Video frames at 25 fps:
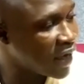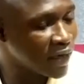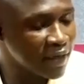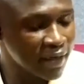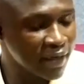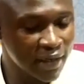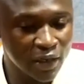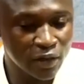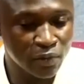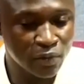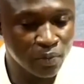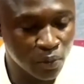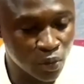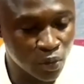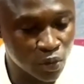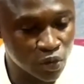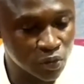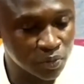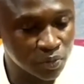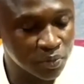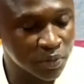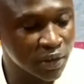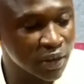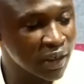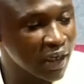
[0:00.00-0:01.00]
And it
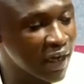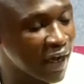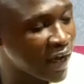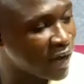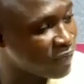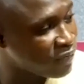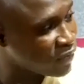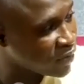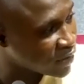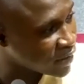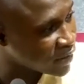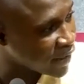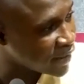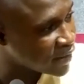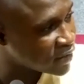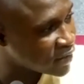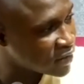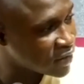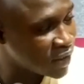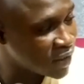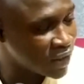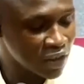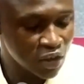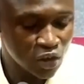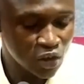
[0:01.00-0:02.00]
must be advertised
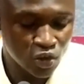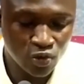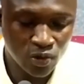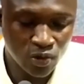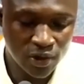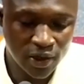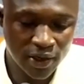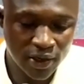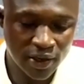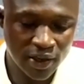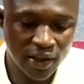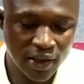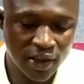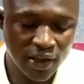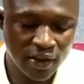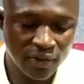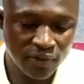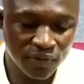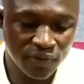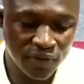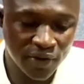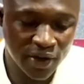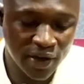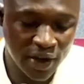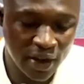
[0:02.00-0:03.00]
so that
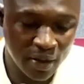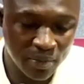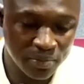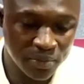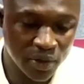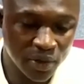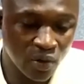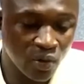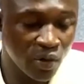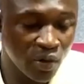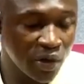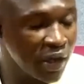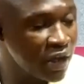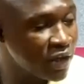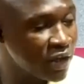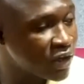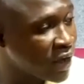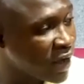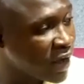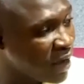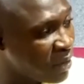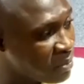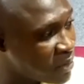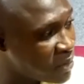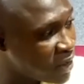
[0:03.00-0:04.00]
every Gambian or each
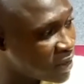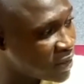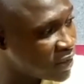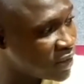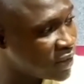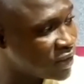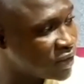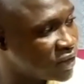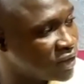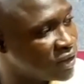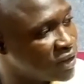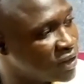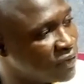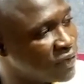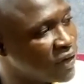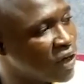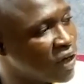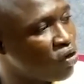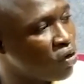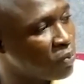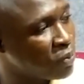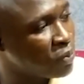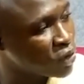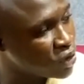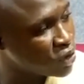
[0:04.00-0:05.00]
Gambian is given
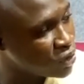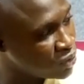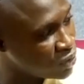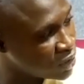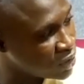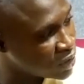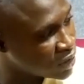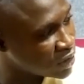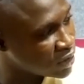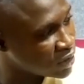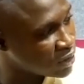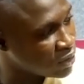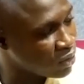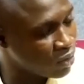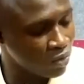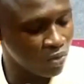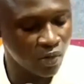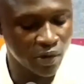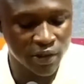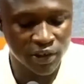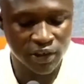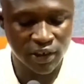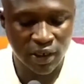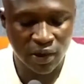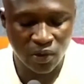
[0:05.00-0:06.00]
an opportunity or
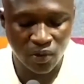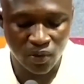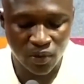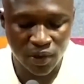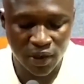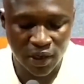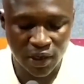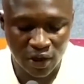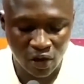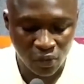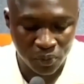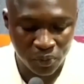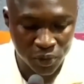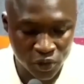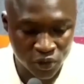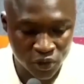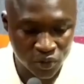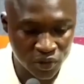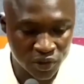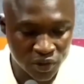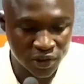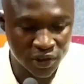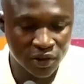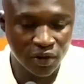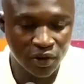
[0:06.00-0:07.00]
is accorded an
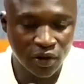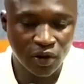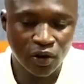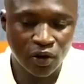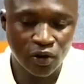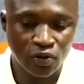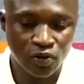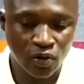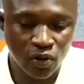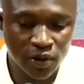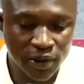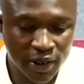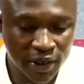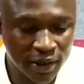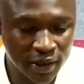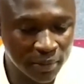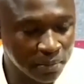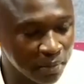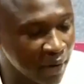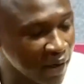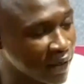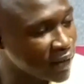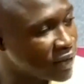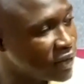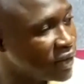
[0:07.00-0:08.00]
opportunity to take
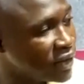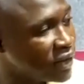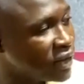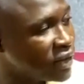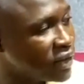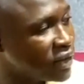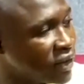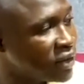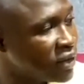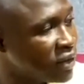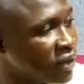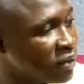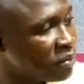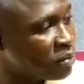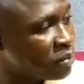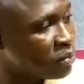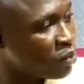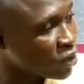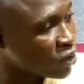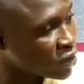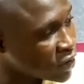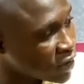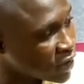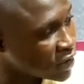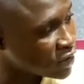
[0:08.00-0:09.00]
part in the
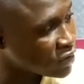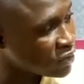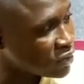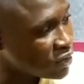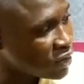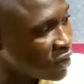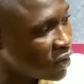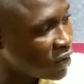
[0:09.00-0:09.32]
process.